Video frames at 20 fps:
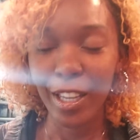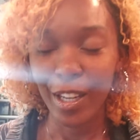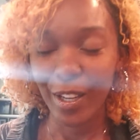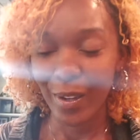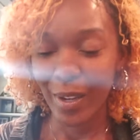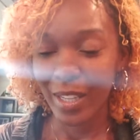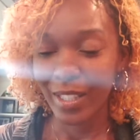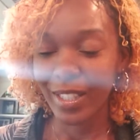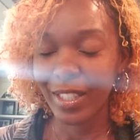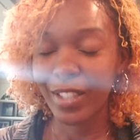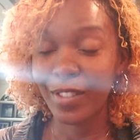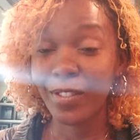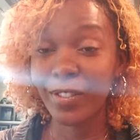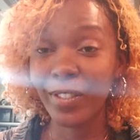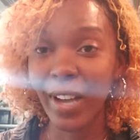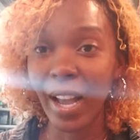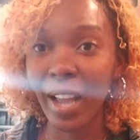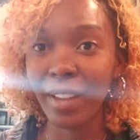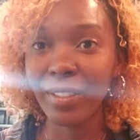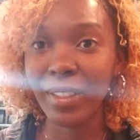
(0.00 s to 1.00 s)
I
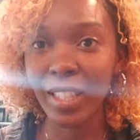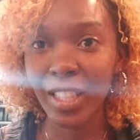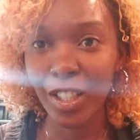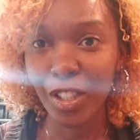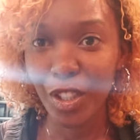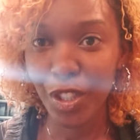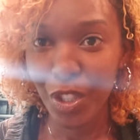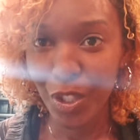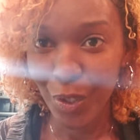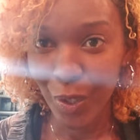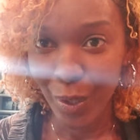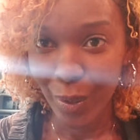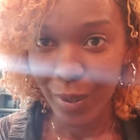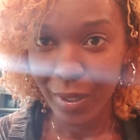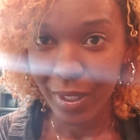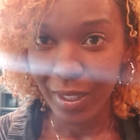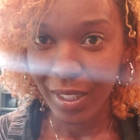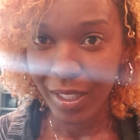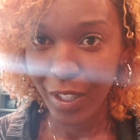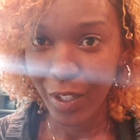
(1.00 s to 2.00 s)
survived these
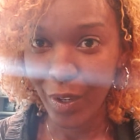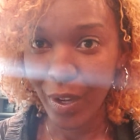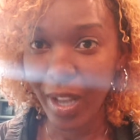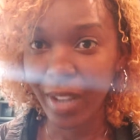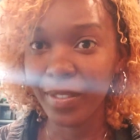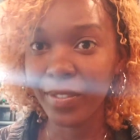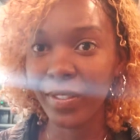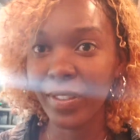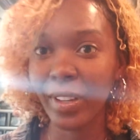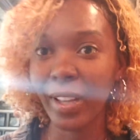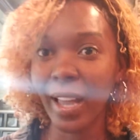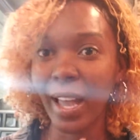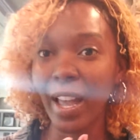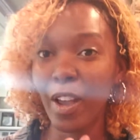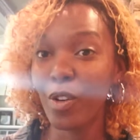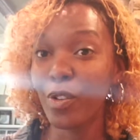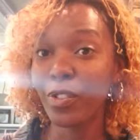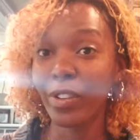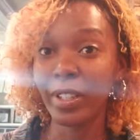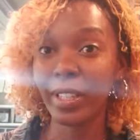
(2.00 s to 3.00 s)
strokes.
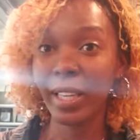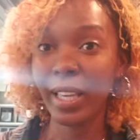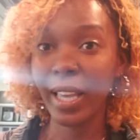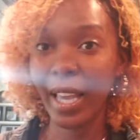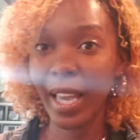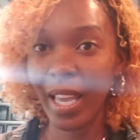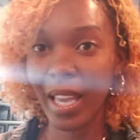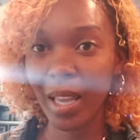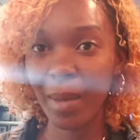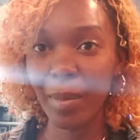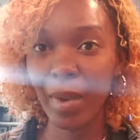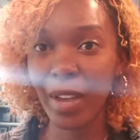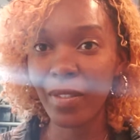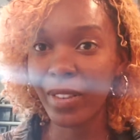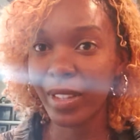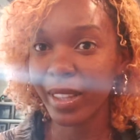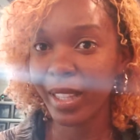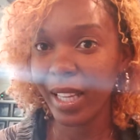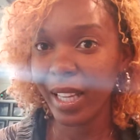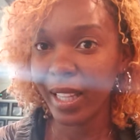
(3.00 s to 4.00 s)
I overcame
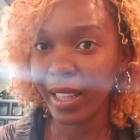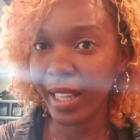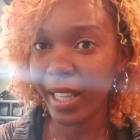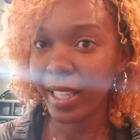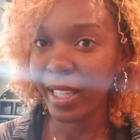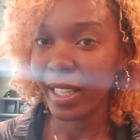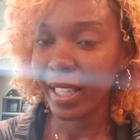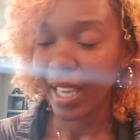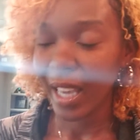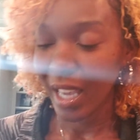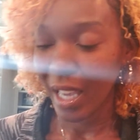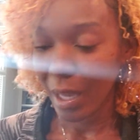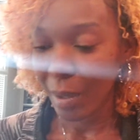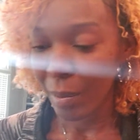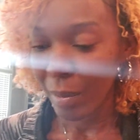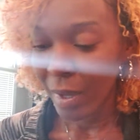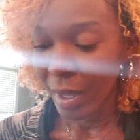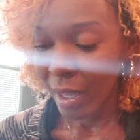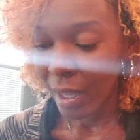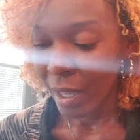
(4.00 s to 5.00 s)
everything that came
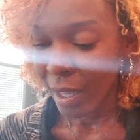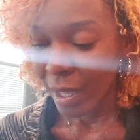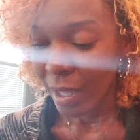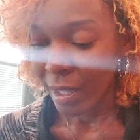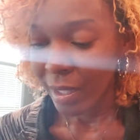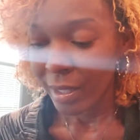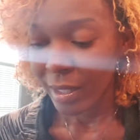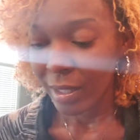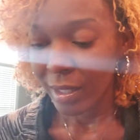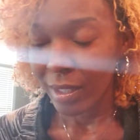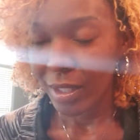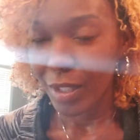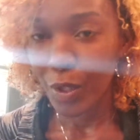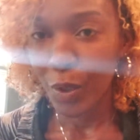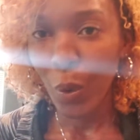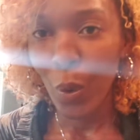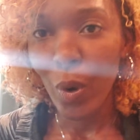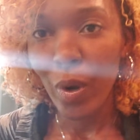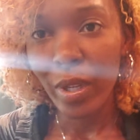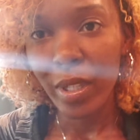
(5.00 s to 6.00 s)

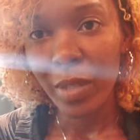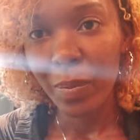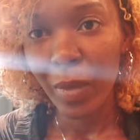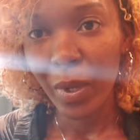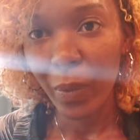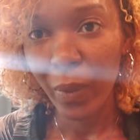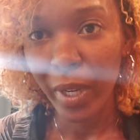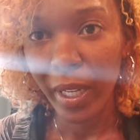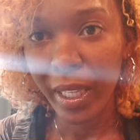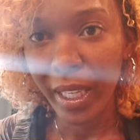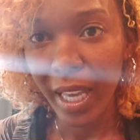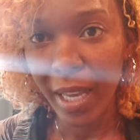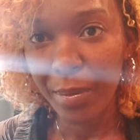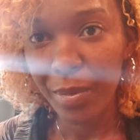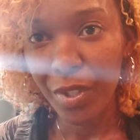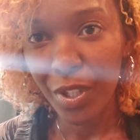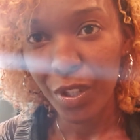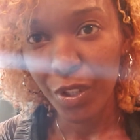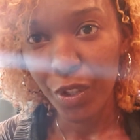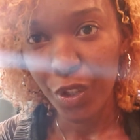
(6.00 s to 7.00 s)
towards me when it came
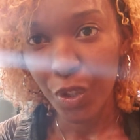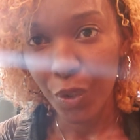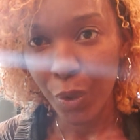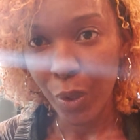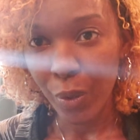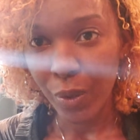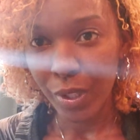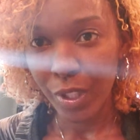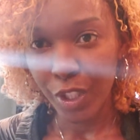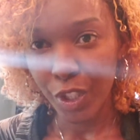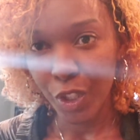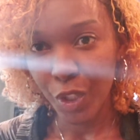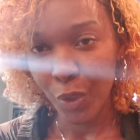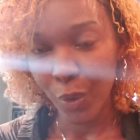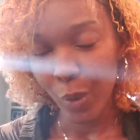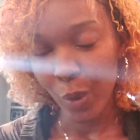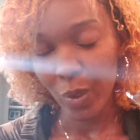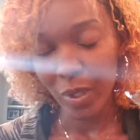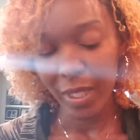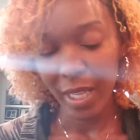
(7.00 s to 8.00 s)
to the strokes. The
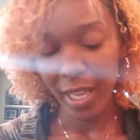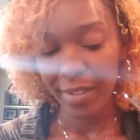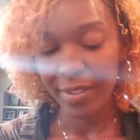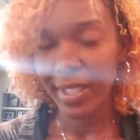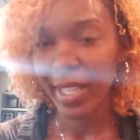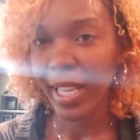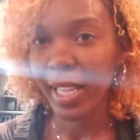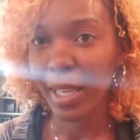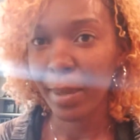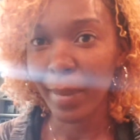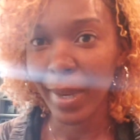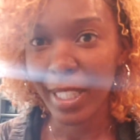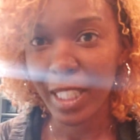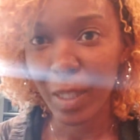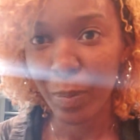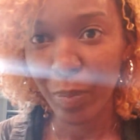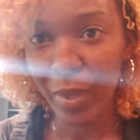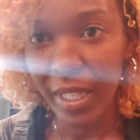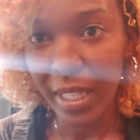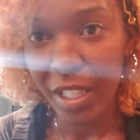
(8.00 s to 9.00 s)
strokes have taken my
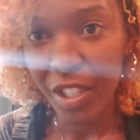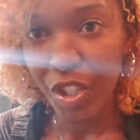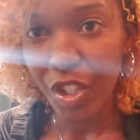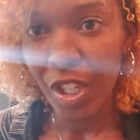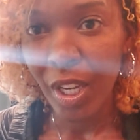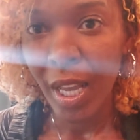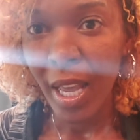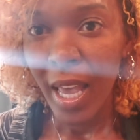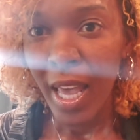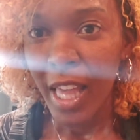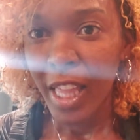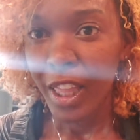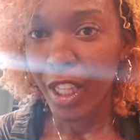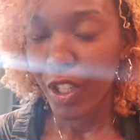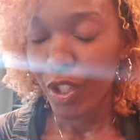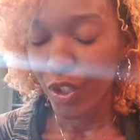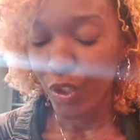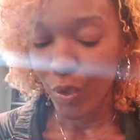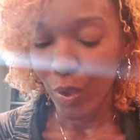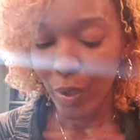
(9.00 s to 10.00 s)
speech.
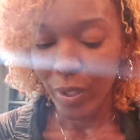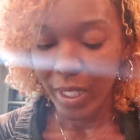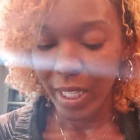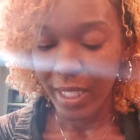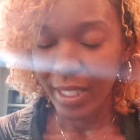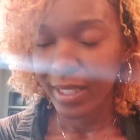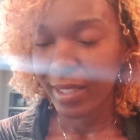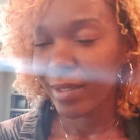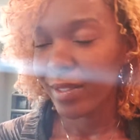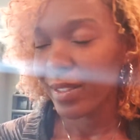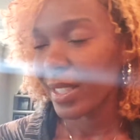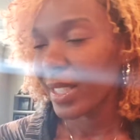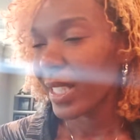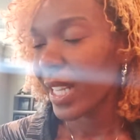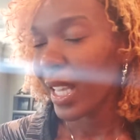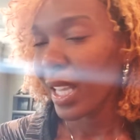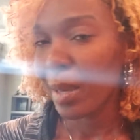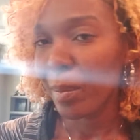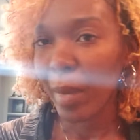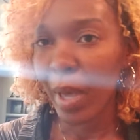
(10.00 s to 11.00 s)
The strokes have
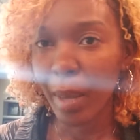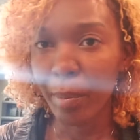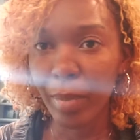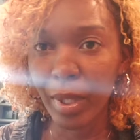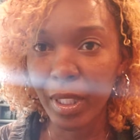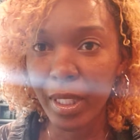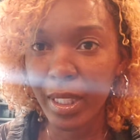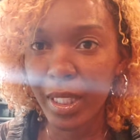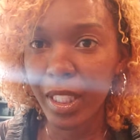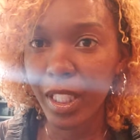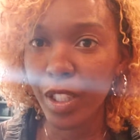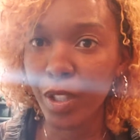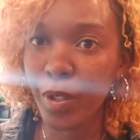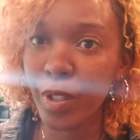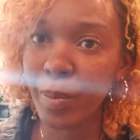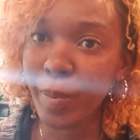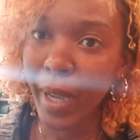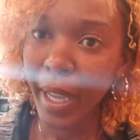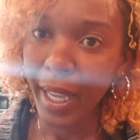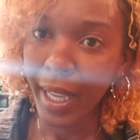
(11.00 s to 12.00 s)
taken my ability to
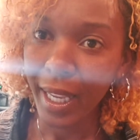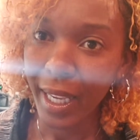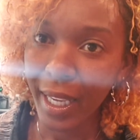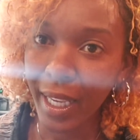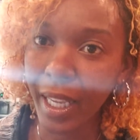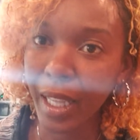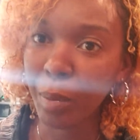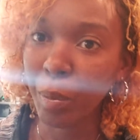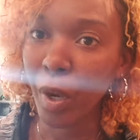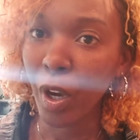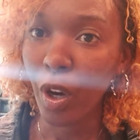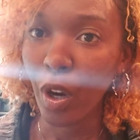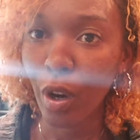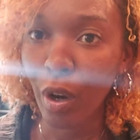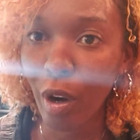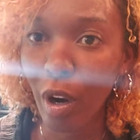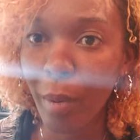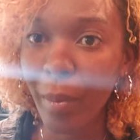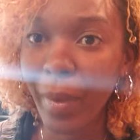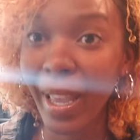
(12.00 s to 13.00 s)
use my hand, my
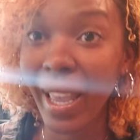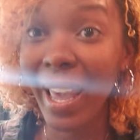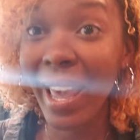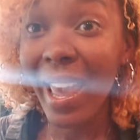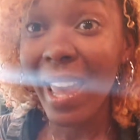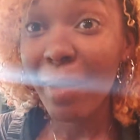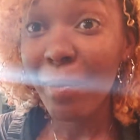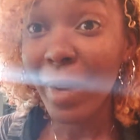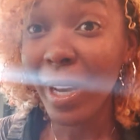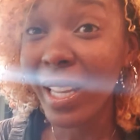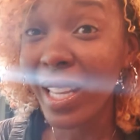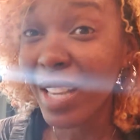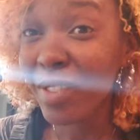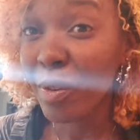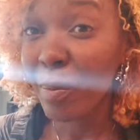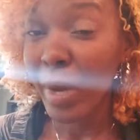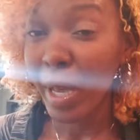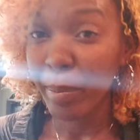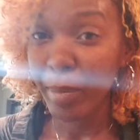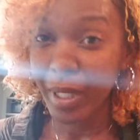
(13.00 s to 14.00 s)
arm, and
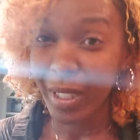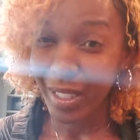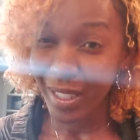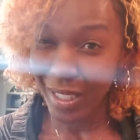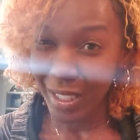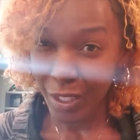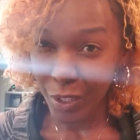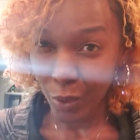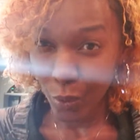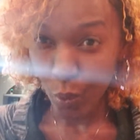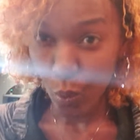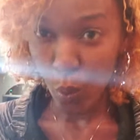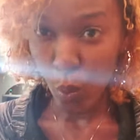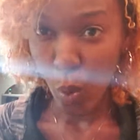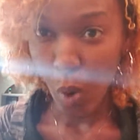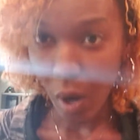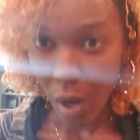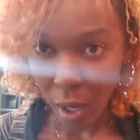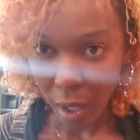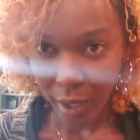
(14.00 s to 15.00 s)
even my ability to
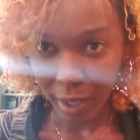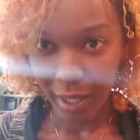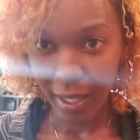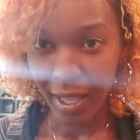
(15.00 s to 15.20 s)
walk.